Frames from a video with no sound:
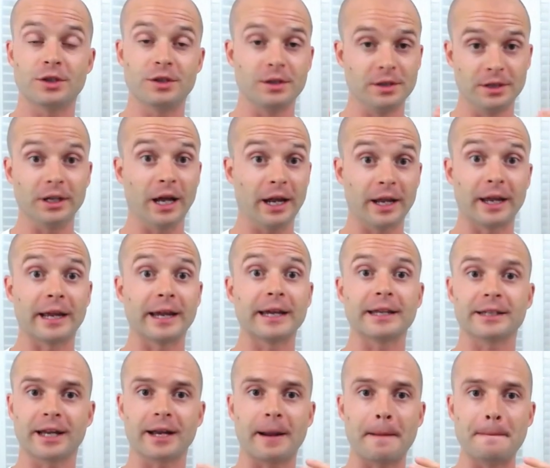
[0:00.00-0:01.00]

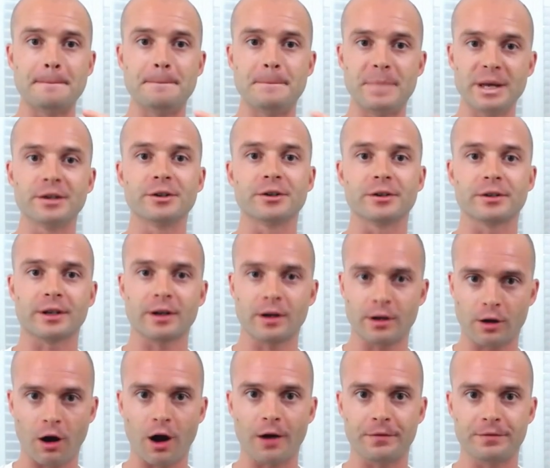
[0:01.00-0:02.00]
like a bitter
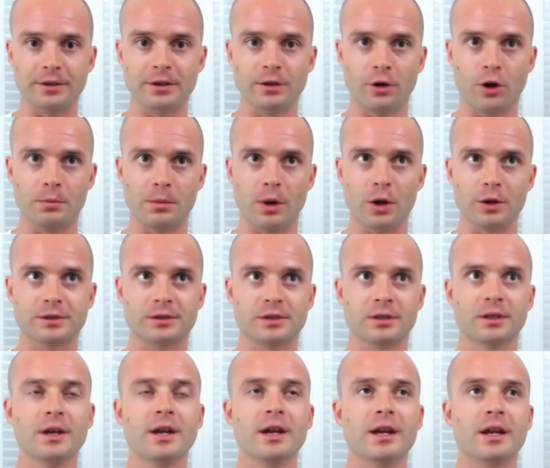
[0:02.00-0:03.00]
coffee
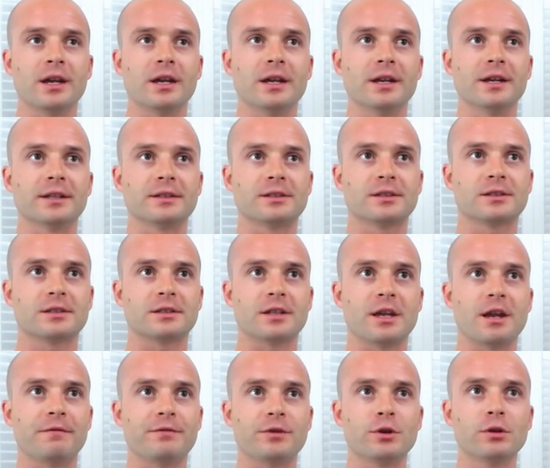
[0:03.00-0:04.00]
almost.
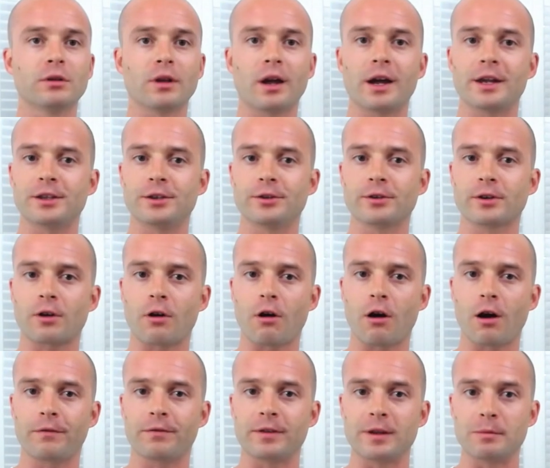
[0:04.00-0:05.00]
It's if you like your
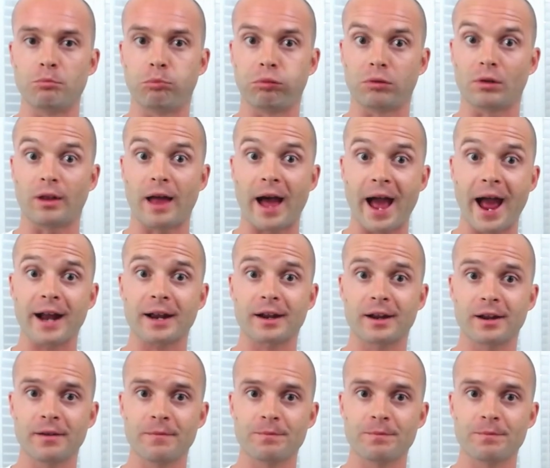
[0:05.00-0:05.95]
coffee black